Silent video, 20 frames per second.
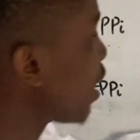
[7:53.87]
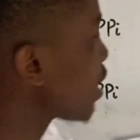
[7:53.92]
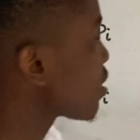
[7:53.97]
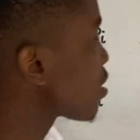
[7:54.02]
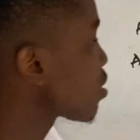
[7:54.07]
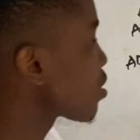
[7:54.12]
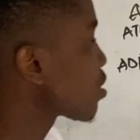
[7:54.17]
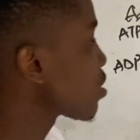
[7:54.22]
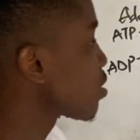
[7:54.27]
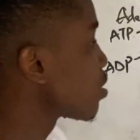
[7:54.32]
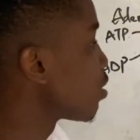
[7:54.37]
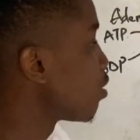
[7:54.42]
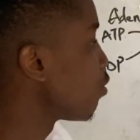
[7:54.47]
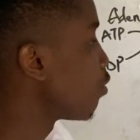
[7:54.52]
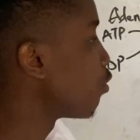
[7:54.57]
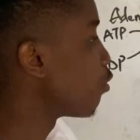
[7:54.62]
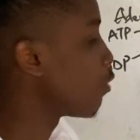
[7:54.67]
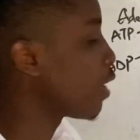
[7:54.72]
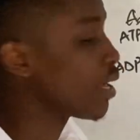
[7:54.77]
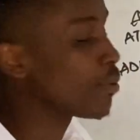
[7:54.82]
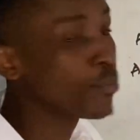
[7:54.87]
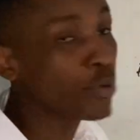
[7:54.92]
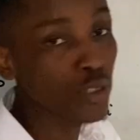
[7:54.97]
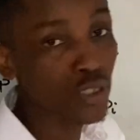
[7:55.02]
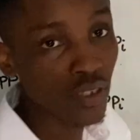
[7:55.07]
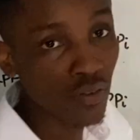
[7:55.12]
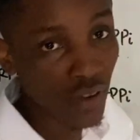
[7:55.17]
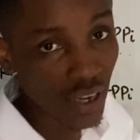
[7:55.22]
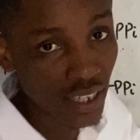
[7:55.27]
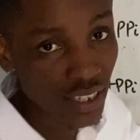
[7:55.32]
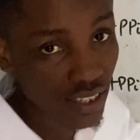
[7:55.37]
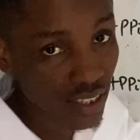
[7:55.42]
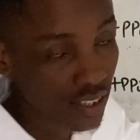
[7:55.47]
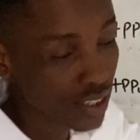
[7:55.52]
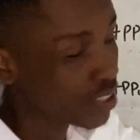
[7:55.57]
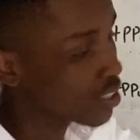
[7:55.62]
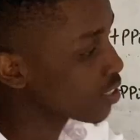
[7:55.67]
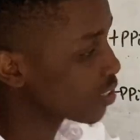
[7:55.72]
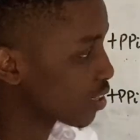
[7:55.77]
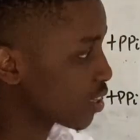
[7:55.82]
add ribose first,
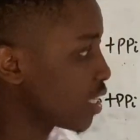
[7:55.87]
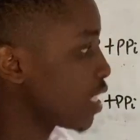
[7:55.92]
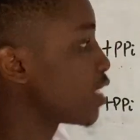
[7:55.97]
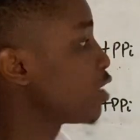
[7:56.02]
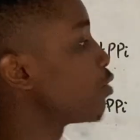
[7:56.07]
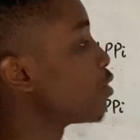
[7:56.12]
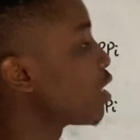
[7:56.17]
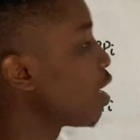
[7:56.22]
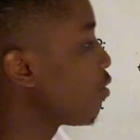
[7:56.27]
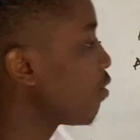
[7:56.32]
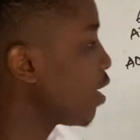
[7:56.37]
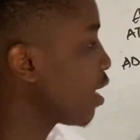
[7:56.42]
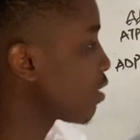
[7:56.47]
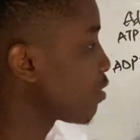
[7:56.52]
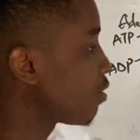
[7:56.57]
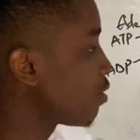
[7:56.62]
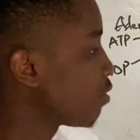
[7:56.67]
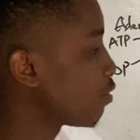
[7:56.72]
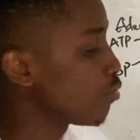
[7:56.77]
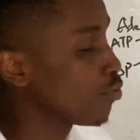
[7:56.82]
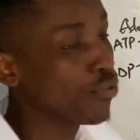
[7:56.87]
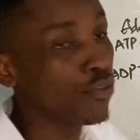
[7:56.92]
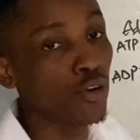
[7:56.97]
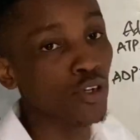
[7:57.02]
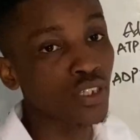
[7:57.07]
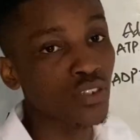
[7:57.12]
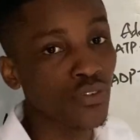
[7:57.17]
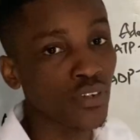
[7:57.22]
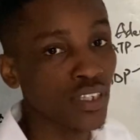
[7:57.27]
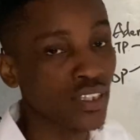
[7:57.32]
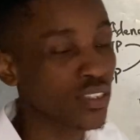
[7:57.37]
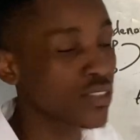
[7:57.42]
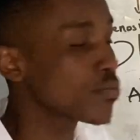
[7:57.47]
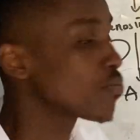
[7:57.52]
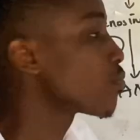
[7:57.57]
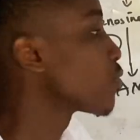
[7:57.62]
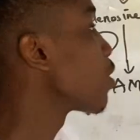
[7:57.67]
then you now add phosphate.